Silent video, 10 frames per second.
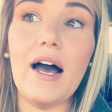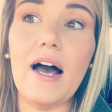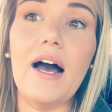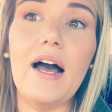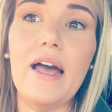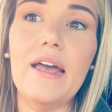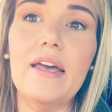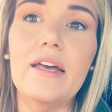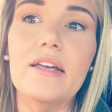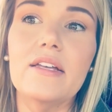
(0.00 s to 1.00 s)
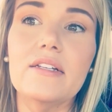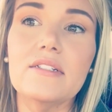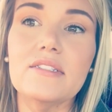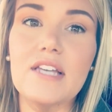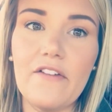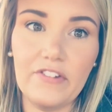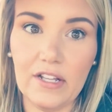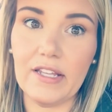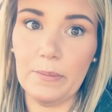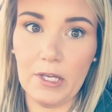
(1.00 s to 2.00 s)
I
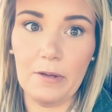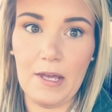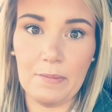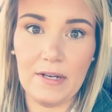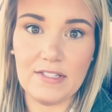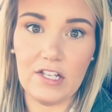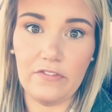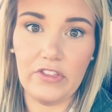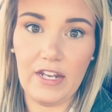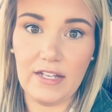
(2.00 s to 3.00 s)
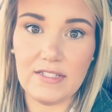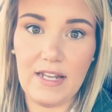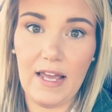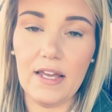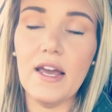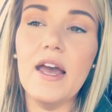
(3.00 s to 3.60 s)
definitely am going to make myself the next day.